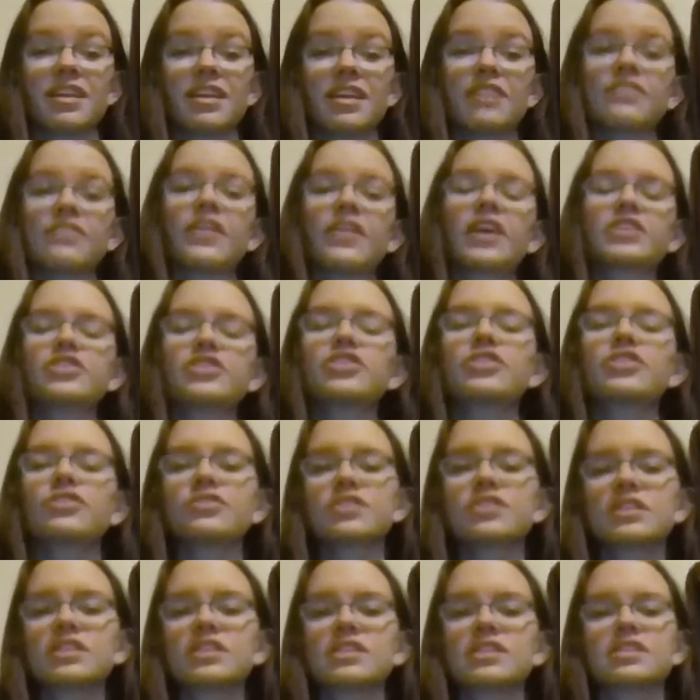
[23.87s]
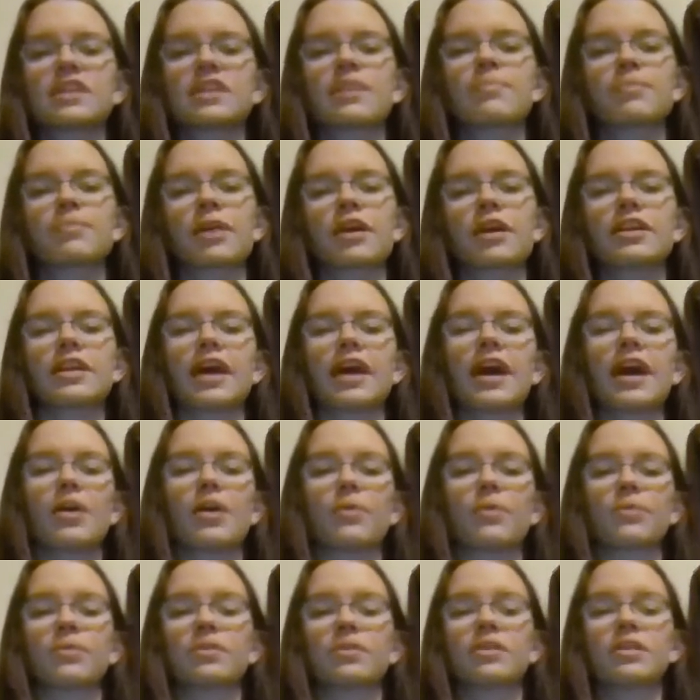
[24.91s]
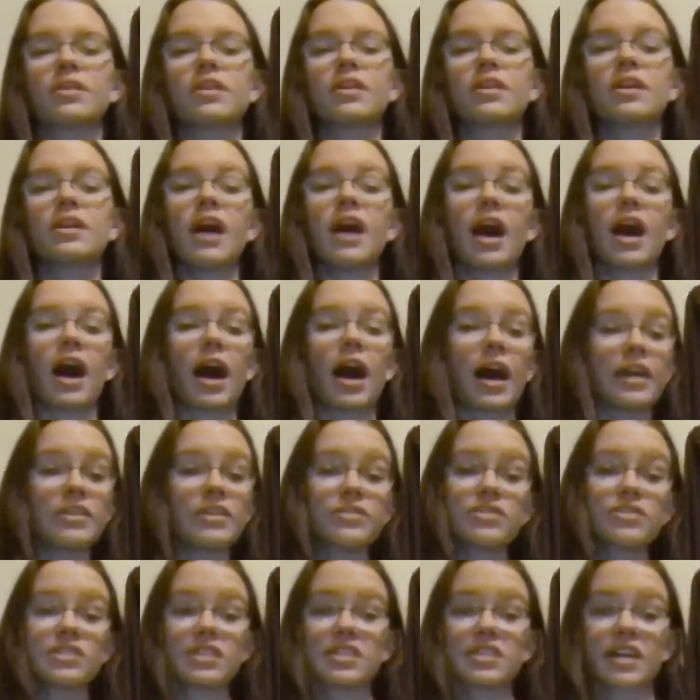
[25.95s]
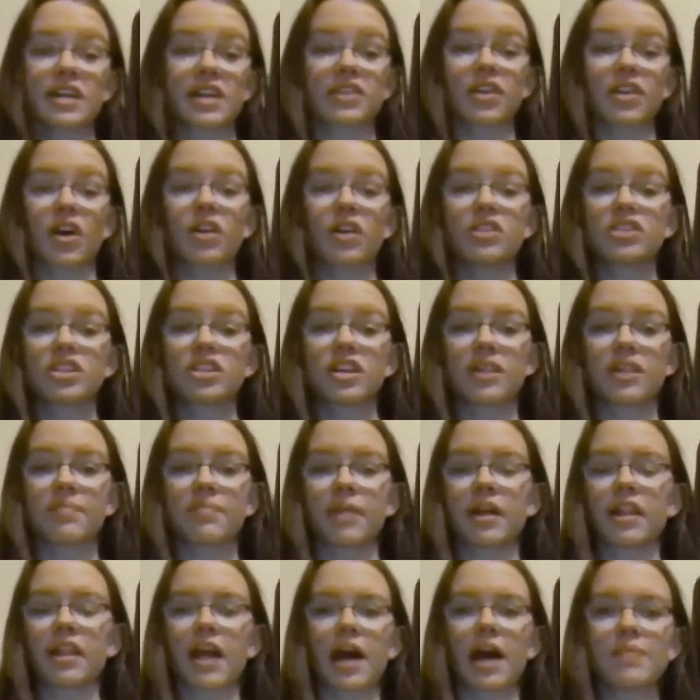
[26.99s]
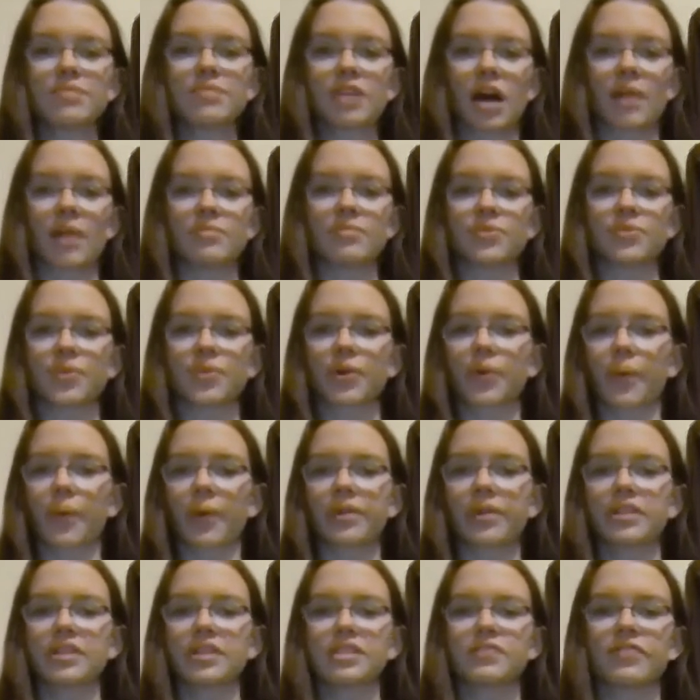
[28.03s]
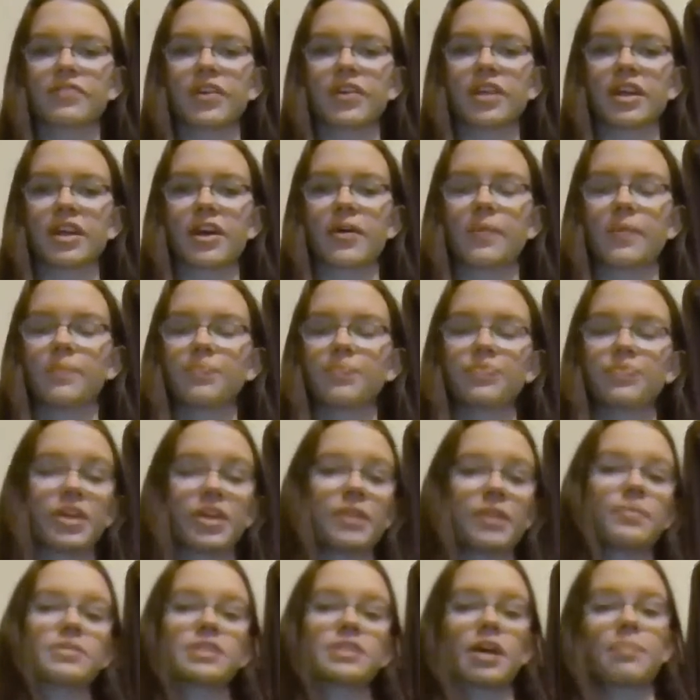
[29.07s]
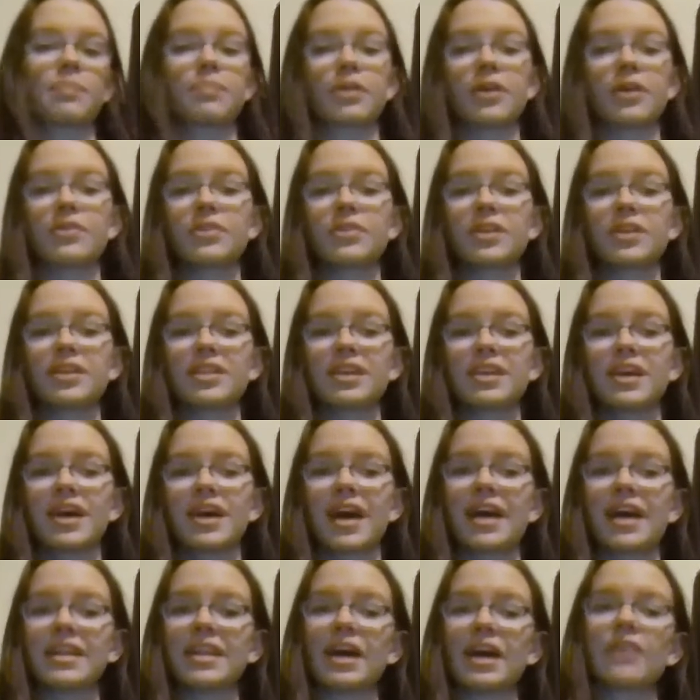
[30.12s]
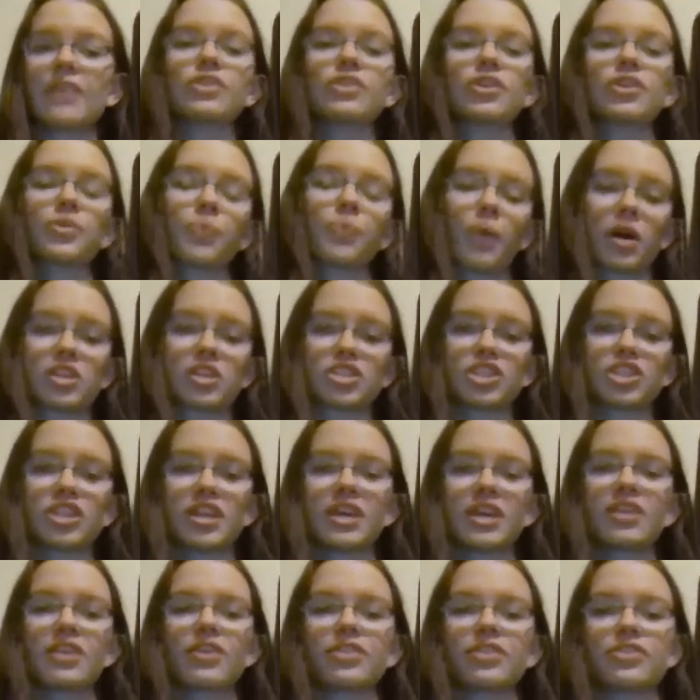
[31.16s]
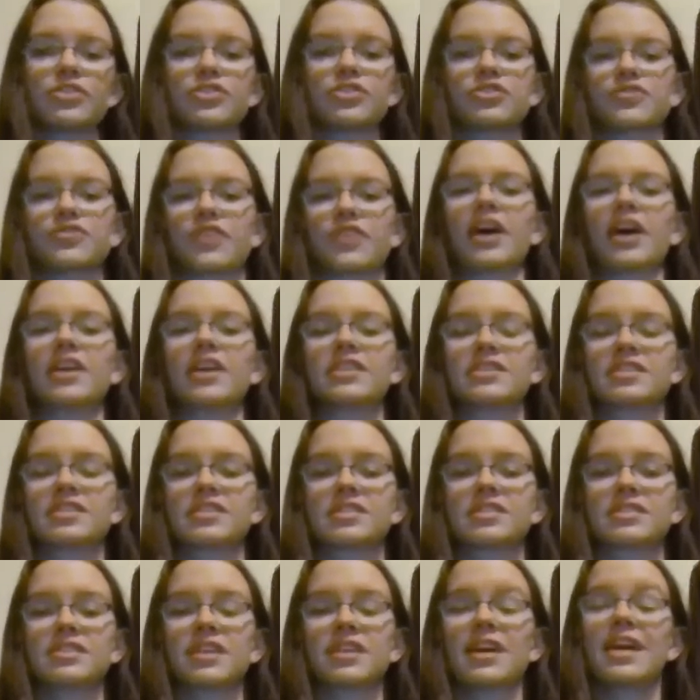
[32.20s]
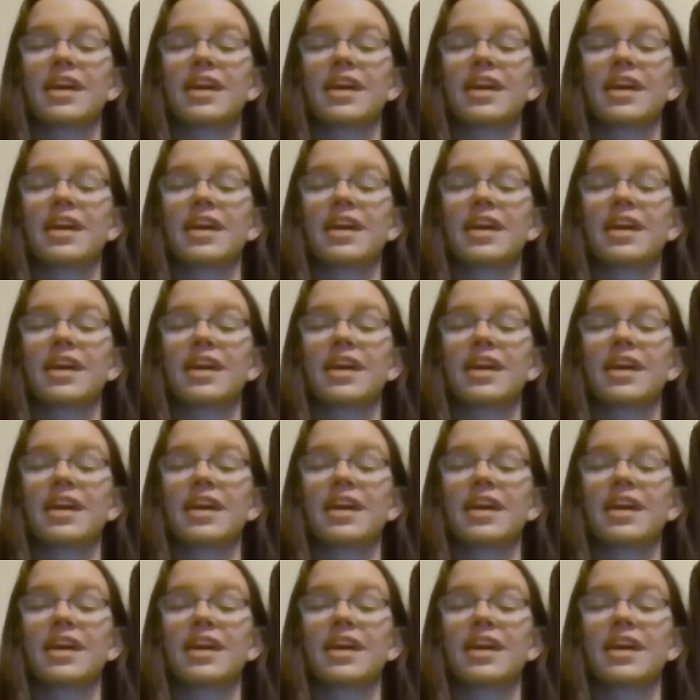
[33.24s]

In fact, you're using STEM right now. I use the technology of my laptop to record this video. It was uploaded, and now you're watching it on your device.